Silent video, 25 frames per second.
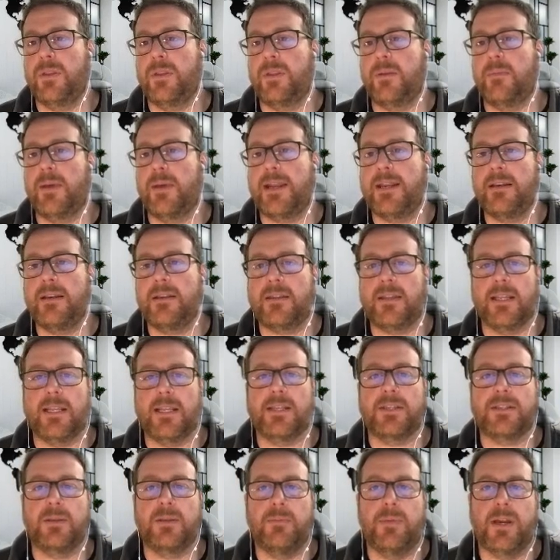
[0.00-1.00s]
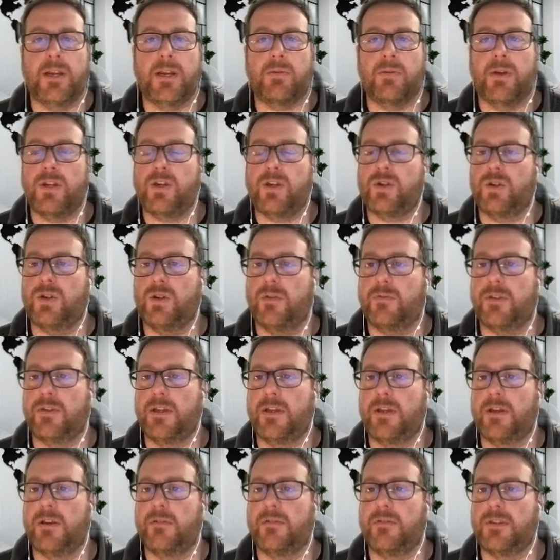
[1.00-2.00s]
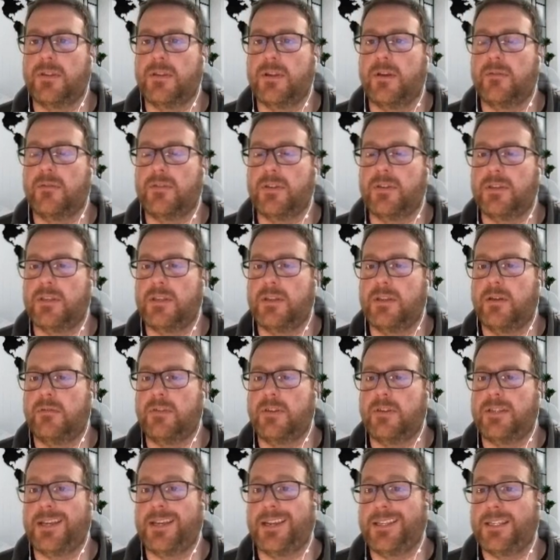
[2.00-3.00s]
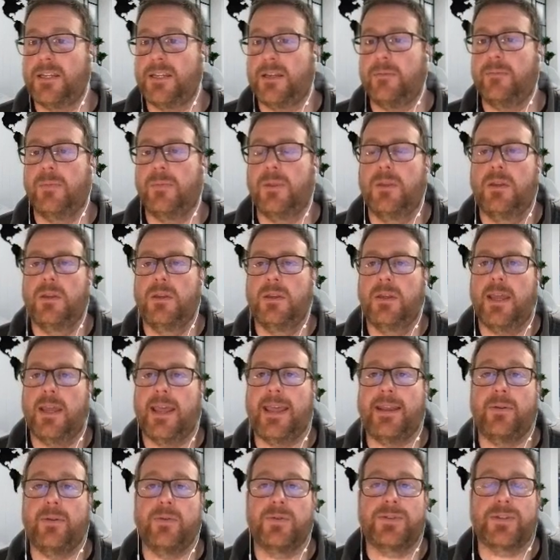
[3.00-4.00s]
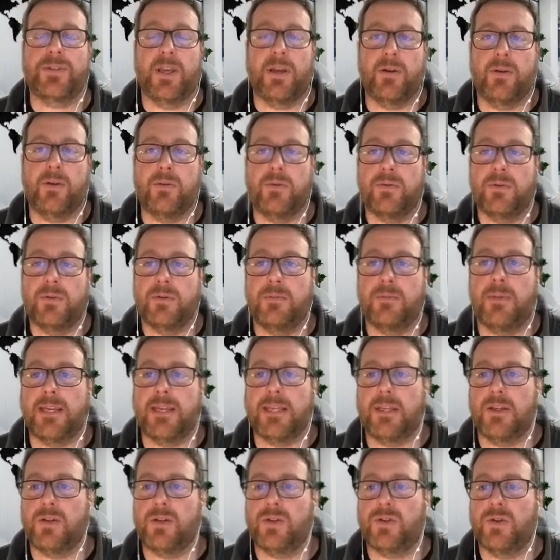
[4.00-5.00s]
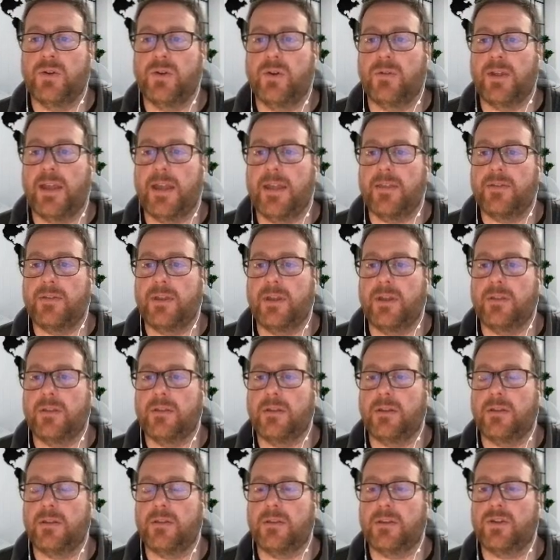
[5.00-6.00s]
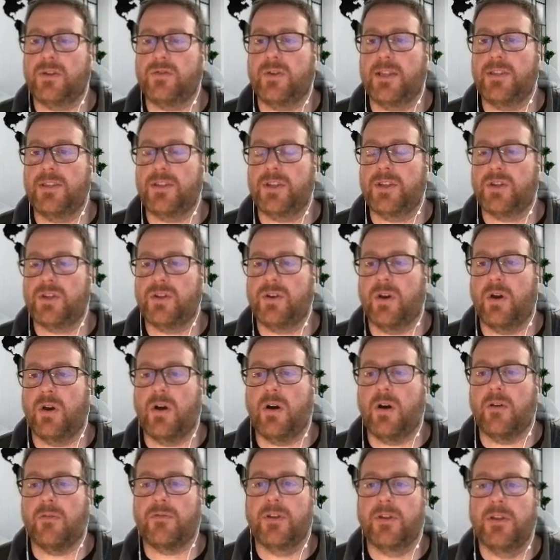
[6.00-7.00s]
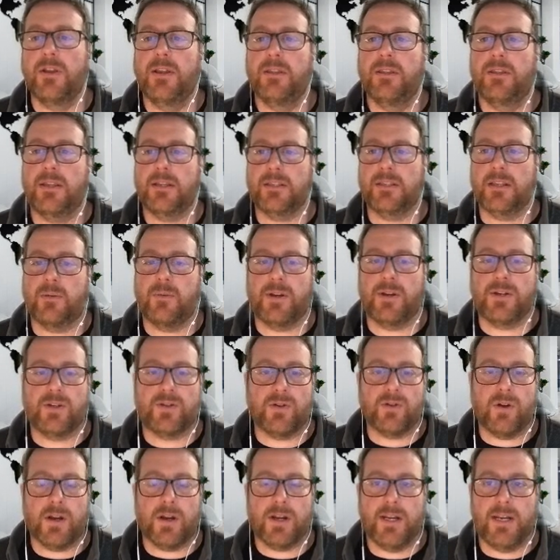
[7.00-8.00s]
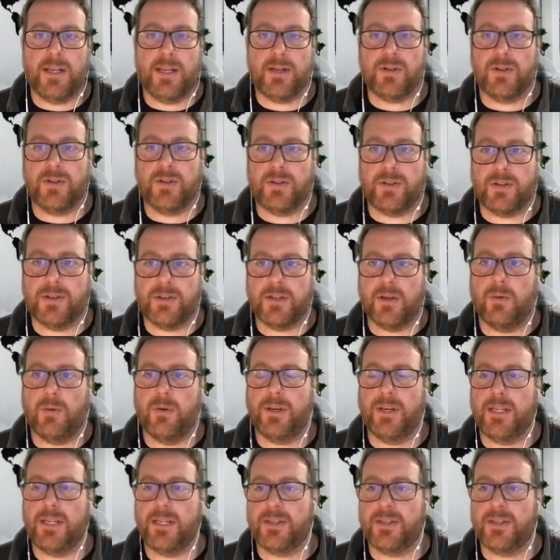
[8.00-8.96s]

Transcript: main thing is the migration of the data, and also making sure that the transition of things like registrar connections and so on